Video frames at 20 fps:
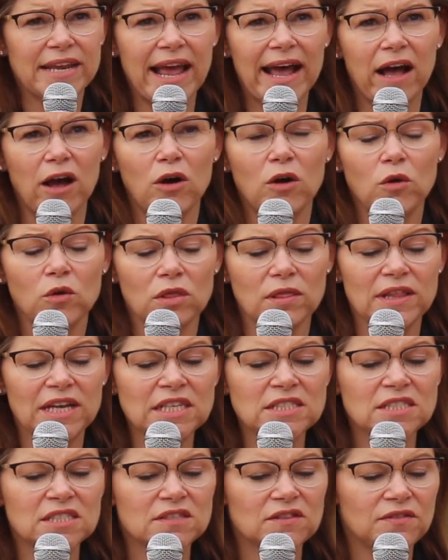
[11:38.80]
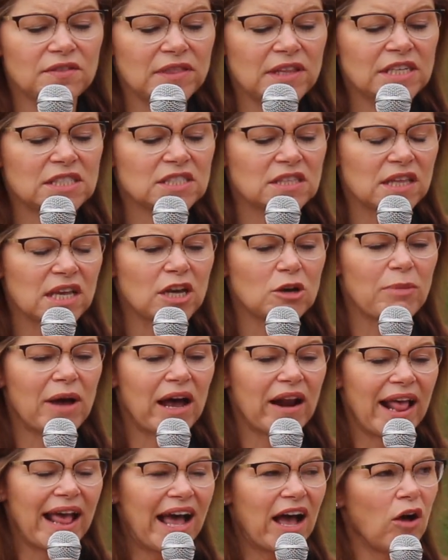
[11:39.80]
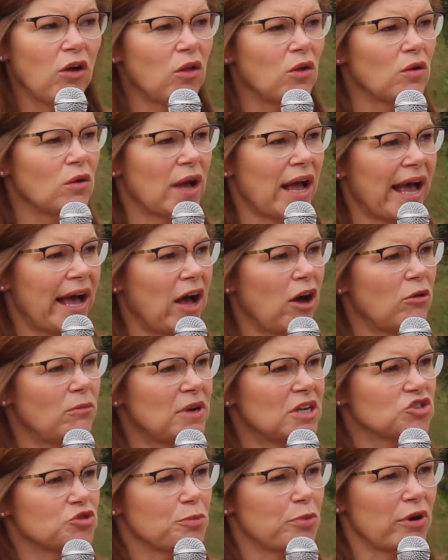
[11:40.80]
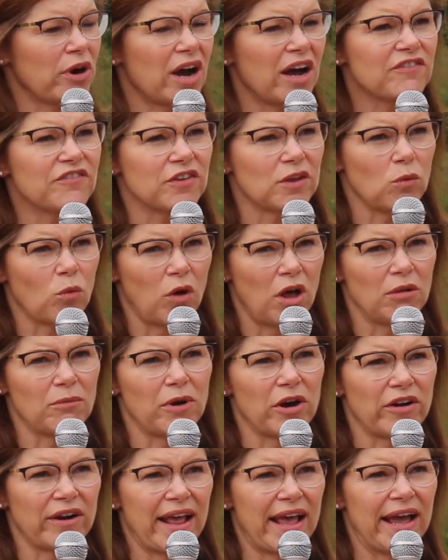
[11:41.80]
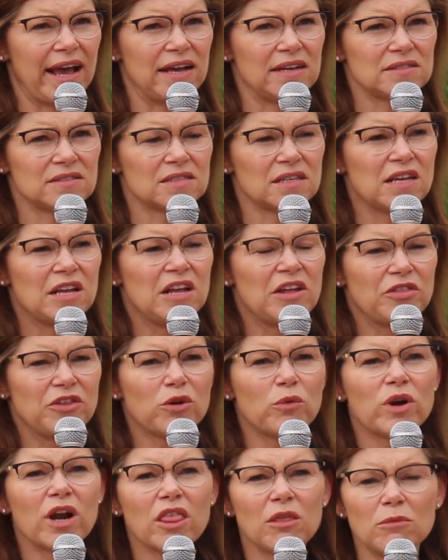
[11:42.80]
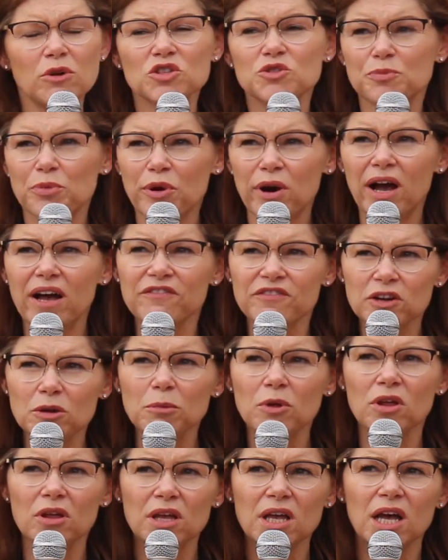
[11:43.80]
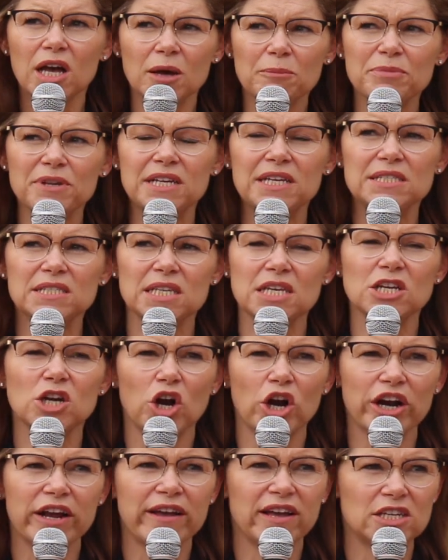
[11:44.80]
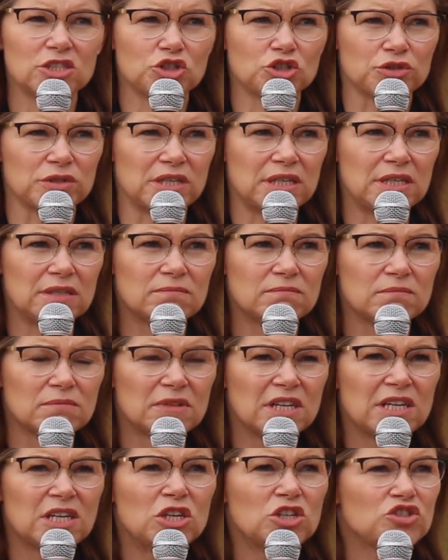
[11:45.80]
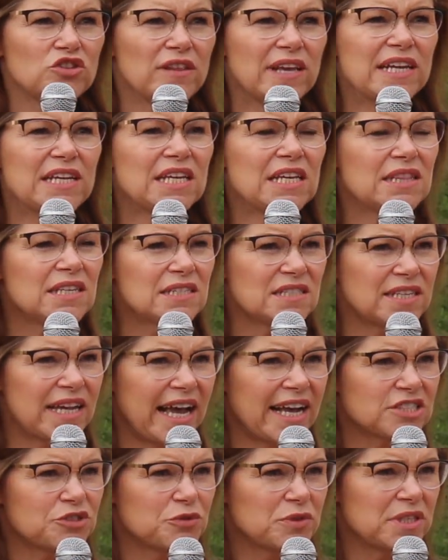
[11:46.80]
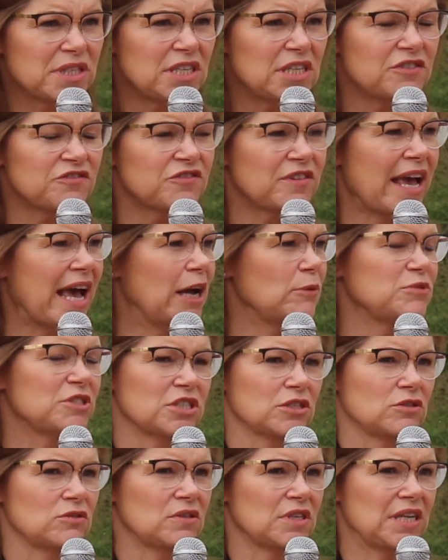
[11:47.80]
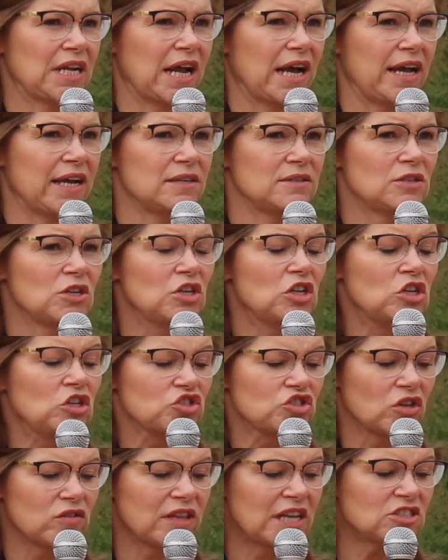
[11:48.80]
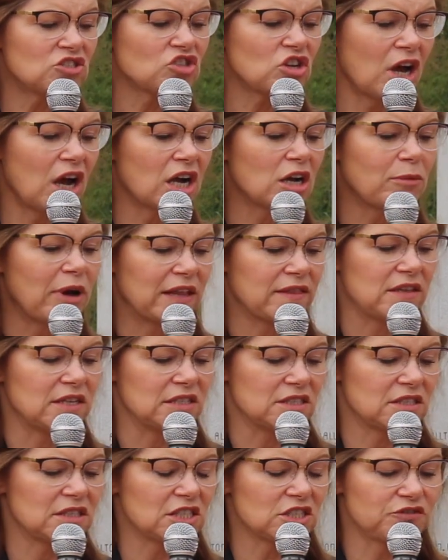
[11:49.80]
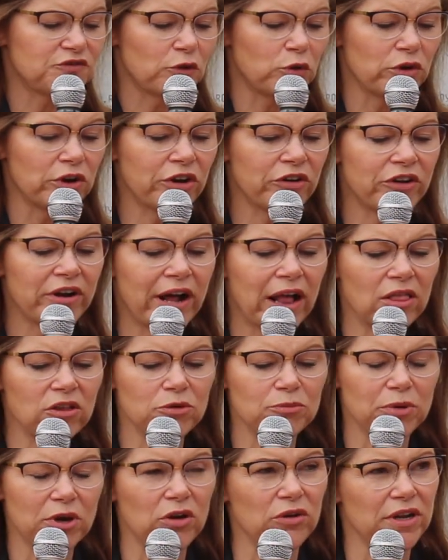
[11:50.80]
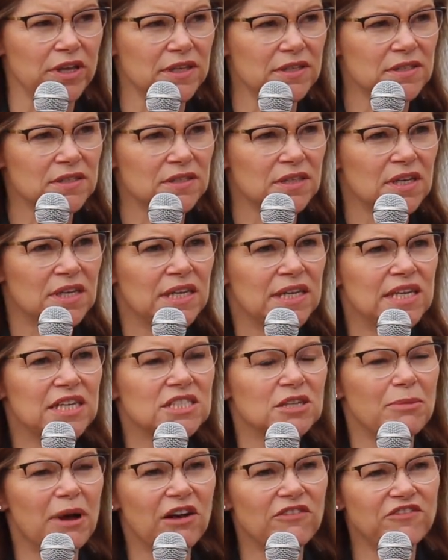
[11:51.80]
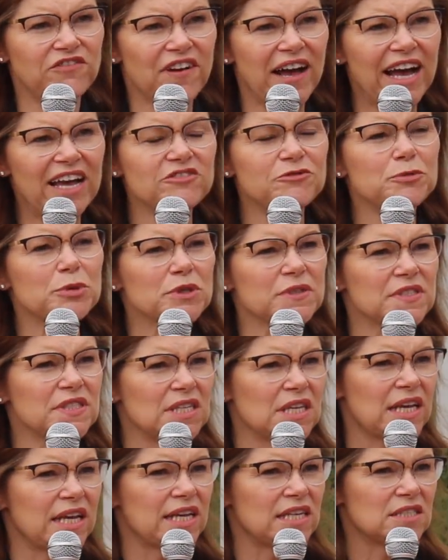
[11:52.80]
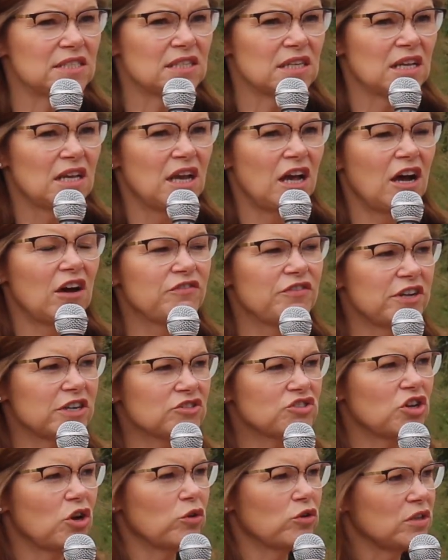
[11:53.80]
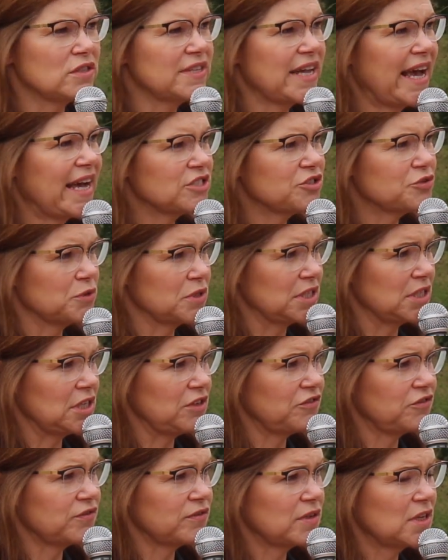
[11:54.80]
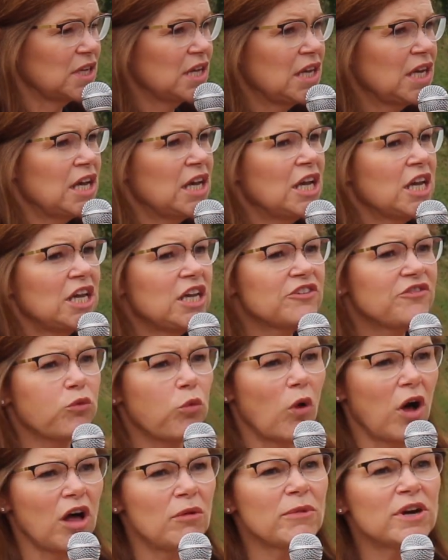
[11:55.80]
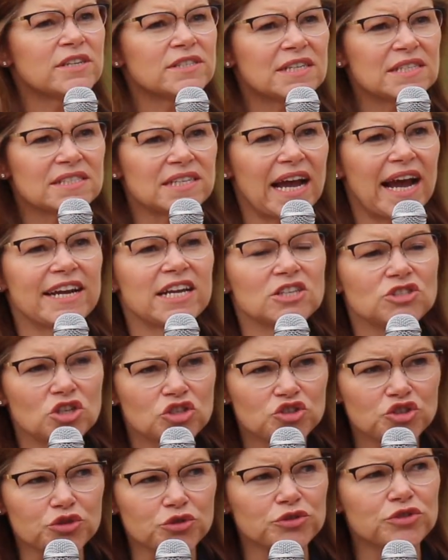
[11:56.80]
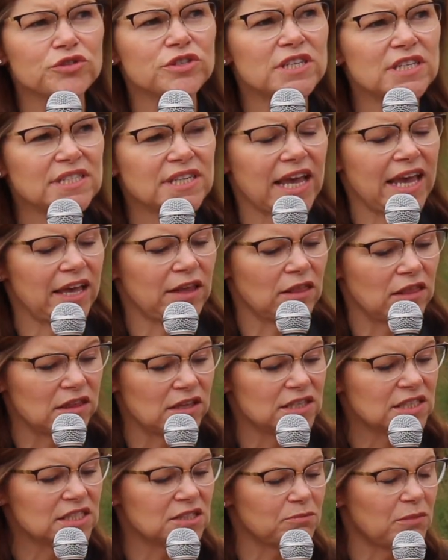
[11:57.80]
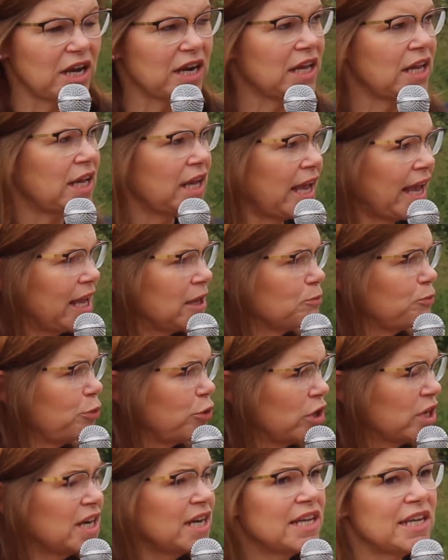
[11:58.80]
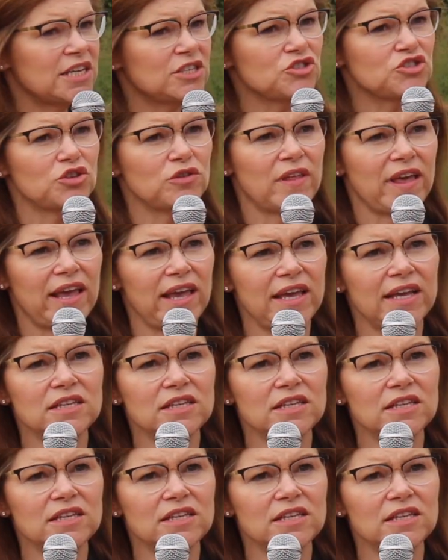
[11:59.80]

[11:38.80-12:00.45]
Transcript: Now, let's think about how much profit Walmart has. They're one of the most profitable companies in our country. Do they need this tax relief? Absolutely not. So let's talk about this. This $400 bonus is about 5% of their total tax relief. If Walmart decided to truly take this money and put it into the